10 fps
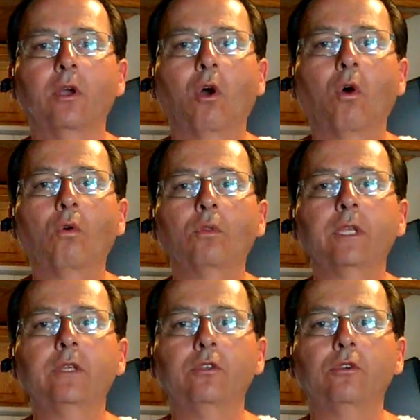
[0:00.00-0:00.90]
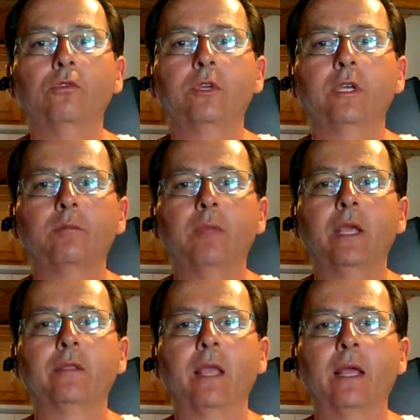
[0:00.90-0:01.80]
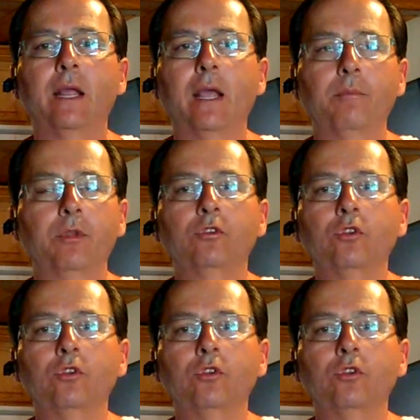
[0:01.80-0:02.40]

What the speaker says: Only you can make that happen.